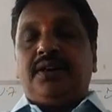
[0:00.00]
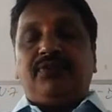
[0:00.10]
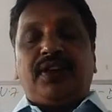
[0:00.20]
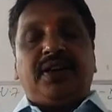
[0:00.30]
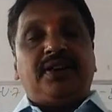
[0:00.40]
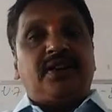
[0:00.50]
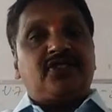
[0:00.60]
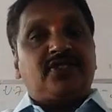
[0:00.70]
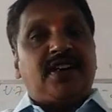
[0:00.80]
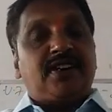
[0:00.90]
defining the
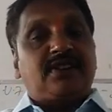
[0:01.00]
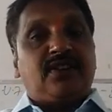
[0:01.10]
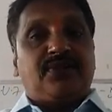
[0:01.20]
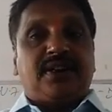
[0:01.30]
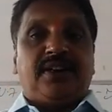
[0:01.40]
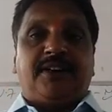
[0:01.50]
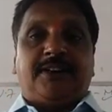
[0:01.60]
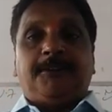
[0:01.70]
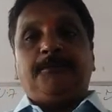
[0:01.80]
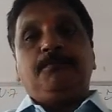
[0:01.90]
status of a
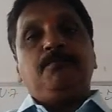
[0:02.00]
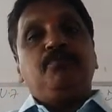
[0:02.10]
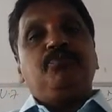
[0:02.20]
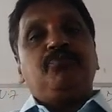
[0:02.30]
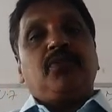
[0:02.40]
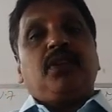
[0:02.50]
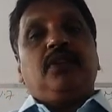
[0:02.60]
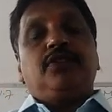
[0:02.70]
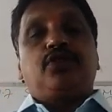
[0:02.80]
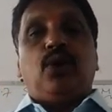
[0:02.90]
country.
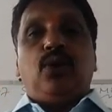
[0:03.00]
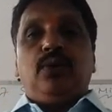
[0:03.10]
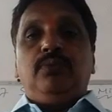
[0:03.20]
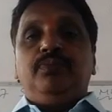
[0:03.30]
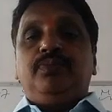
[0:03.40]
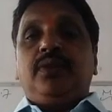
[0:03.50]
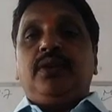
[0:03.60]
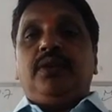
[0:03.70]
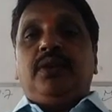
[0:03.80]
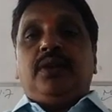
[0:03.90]

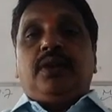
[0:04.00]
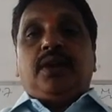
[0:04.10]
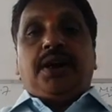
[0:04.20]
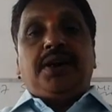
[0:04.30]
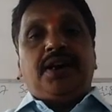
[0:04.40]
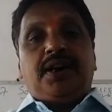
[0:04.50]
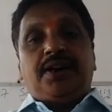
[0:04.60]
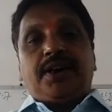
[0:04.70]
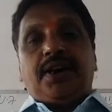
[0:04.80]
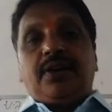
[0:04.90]
So any
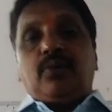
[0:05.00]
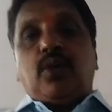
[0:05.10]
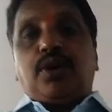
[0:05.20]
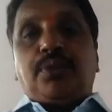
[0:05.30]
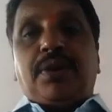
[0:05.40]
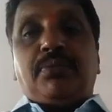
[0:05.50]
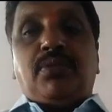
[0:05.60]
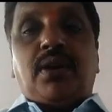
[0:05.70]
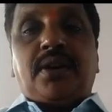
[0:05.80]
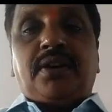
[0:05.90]
country want to be a
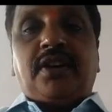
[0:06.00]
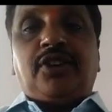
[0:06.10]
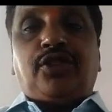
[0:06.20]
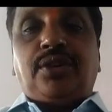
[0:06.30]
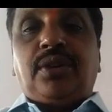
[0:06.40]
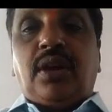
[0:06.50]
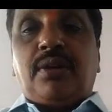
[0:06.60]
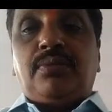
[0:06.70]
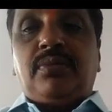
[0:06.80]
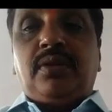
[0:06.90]
modern nation or